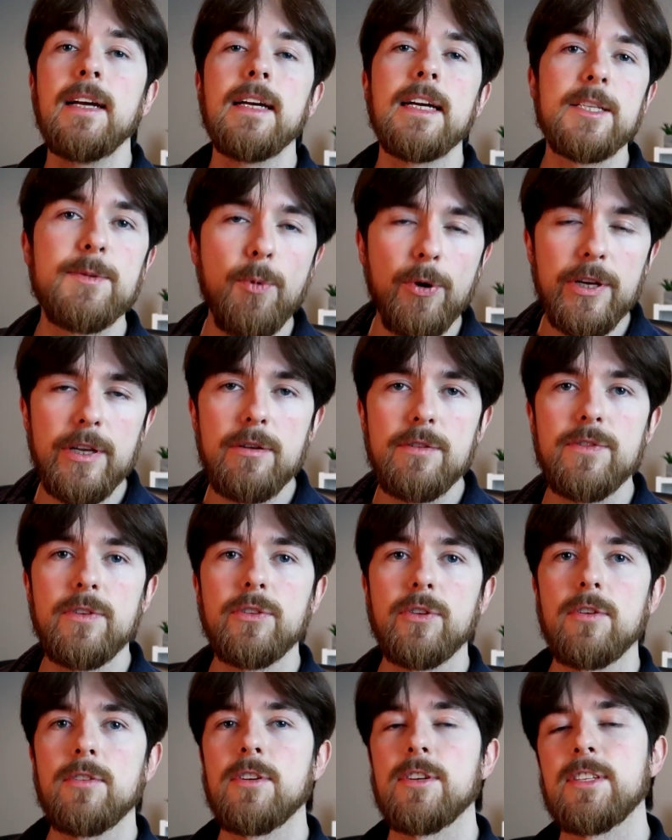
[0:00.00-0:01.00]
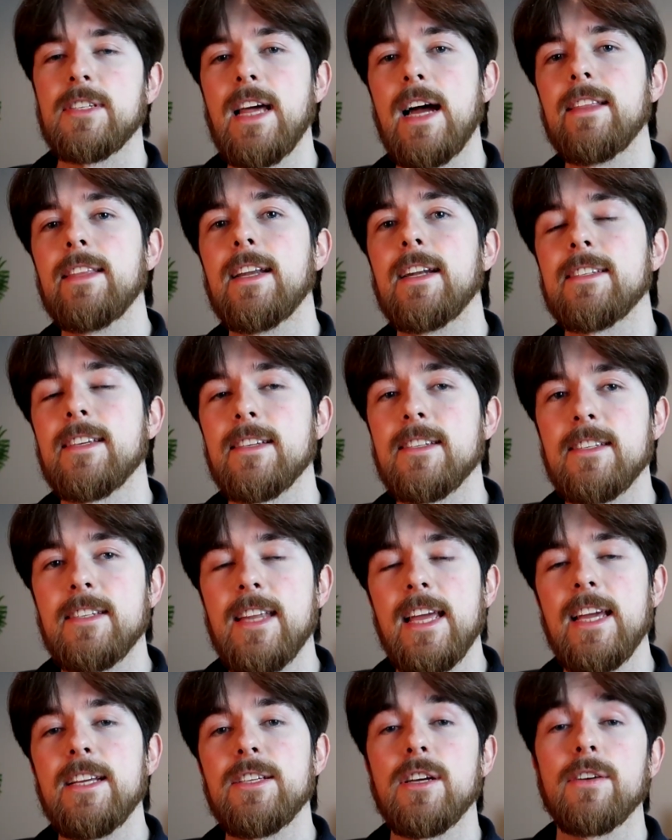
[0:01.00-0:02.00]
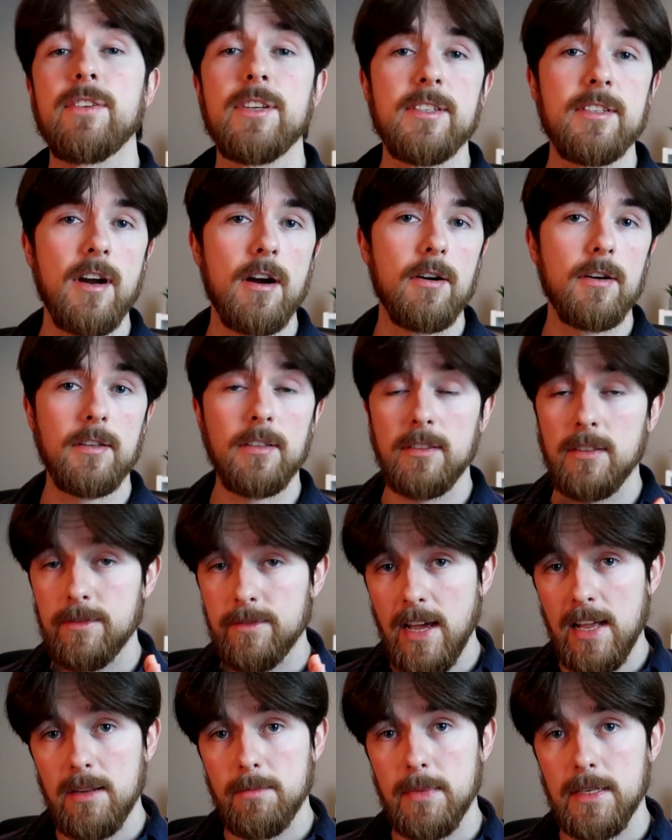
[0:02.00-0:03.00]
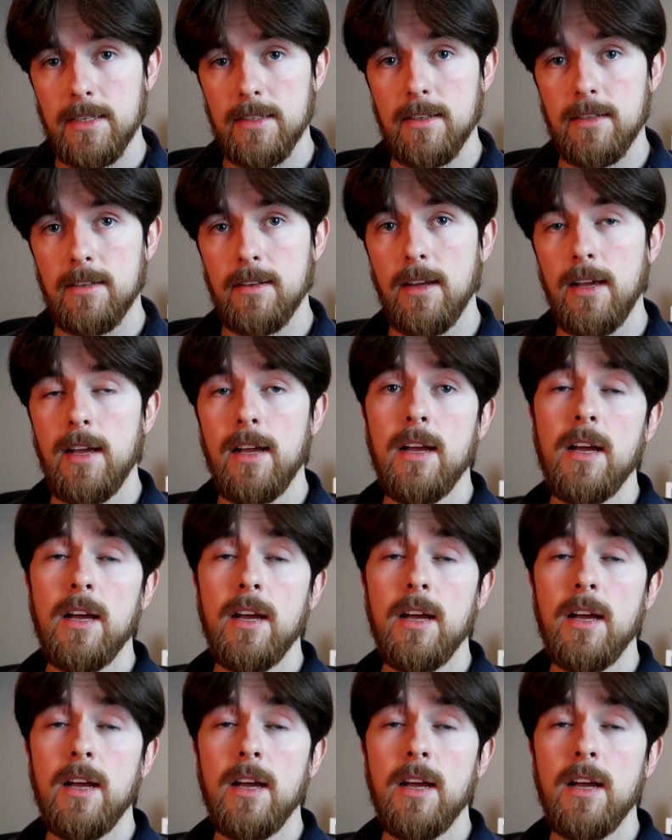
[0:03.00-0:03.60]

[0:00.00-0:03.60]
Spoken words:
it's more useful to understand it as a stage of historical development.